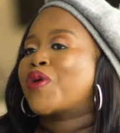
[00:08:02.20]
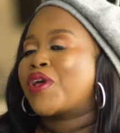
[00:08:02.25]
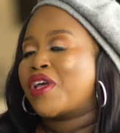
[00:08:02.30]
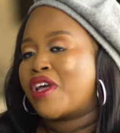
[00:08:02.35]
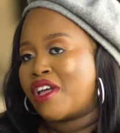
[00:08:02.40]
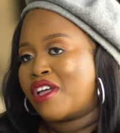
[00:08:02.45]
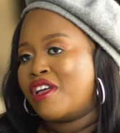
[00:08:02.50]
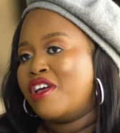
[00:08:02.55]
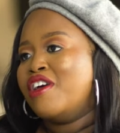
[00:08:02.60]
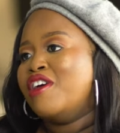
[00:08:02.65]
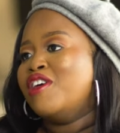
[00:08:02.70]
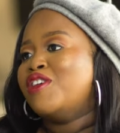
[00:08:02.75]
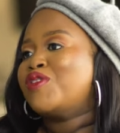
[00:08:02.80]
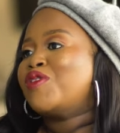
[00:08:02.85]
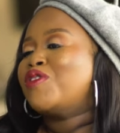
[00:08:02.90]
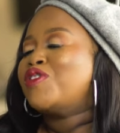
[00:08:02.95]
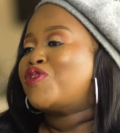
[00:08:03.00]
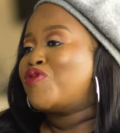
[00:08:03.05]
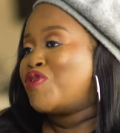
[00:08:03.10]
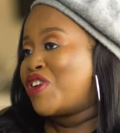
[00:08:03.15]
Okay,
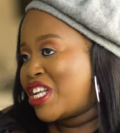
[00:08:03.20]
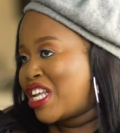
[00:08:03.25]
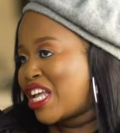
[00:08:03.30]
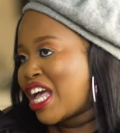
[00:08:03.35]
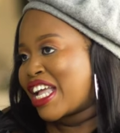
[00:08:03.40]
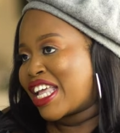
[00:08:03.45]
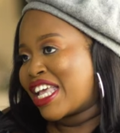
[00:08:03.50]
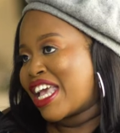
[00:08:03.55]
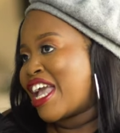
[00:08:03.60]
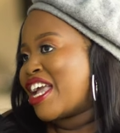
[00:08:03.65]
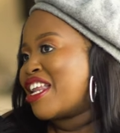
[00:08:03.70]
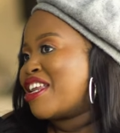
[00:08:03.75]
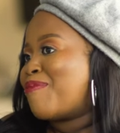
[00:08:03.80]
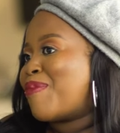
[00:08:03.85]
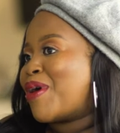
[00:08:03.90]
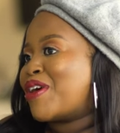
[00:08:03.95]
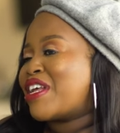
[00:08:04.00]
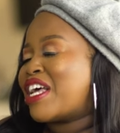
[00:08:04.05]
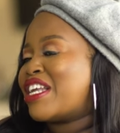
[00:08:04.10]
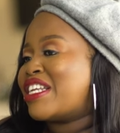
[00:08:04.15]
so it's really, again,
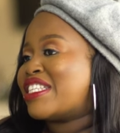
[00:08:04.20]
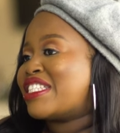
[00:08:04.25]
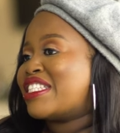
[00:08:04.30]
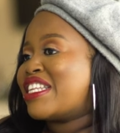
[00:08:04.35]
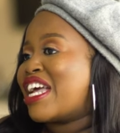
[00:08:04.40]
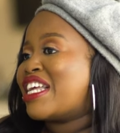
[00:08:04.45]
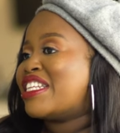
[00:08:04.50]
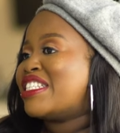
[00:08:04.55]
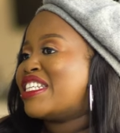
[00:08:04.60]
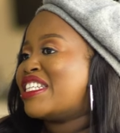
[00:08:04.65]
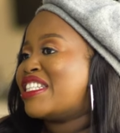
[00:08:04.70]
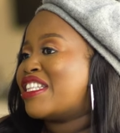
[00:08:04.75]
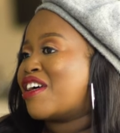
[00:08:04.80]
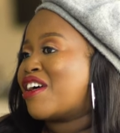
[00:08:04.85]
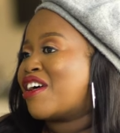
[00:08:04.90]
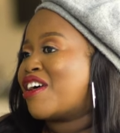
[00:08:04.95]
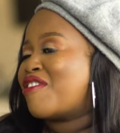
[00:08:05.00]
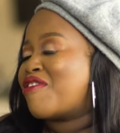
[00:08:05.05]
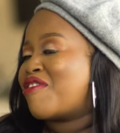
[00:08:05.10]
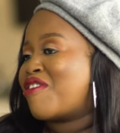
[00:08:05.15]
about understanding
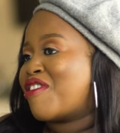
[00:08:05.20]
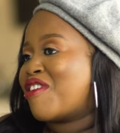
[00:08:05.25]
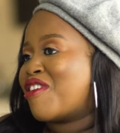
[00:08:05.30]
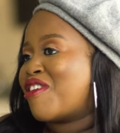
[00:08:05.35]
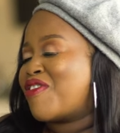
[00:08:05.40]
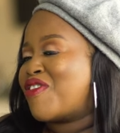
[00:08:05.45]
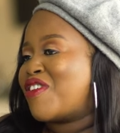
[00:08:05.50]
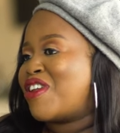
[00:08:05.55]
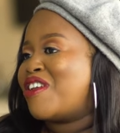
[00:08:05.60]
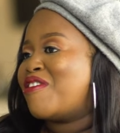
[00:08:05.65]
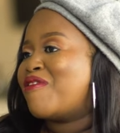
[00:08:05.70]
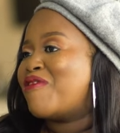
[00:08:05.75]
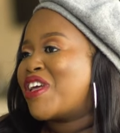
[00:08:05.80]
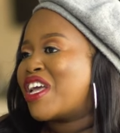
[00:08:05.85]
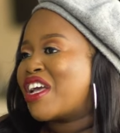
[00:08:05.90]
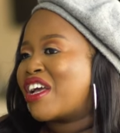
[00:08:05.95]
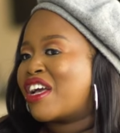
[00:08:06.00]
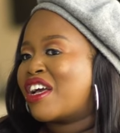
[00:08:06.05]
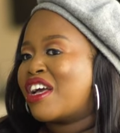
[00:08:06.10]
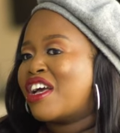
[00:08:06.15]
the, the, the
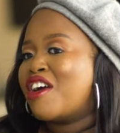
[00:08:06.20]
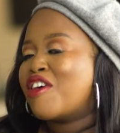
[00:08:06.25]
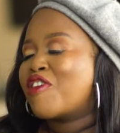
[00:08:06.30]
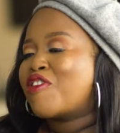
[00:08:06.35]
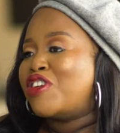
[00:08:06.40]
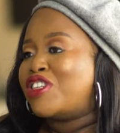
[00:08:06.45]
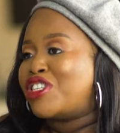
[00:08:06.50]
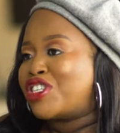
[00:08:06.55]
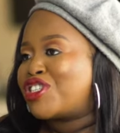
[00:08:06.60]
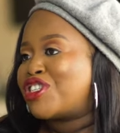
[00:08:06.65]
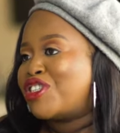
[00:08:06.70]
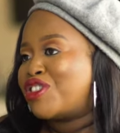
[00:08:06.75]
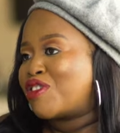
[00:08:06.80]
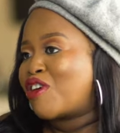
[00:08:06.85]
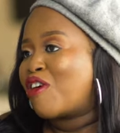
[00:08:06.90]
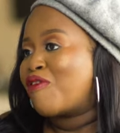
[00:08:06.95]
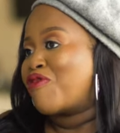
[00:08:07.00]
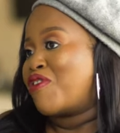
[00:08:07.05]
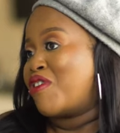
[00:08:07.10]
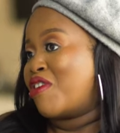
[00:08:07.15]
living conditions
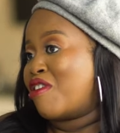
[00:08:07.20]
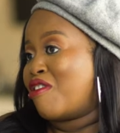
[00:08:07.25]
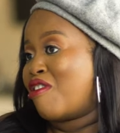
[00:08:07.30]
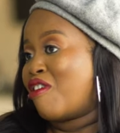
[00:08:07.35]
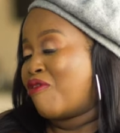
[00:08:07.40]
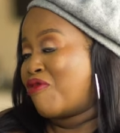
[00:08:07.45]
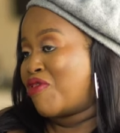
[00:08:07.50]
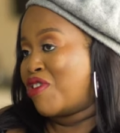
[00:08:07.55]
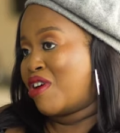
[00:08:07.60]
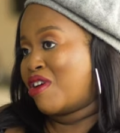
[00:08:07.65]
of the of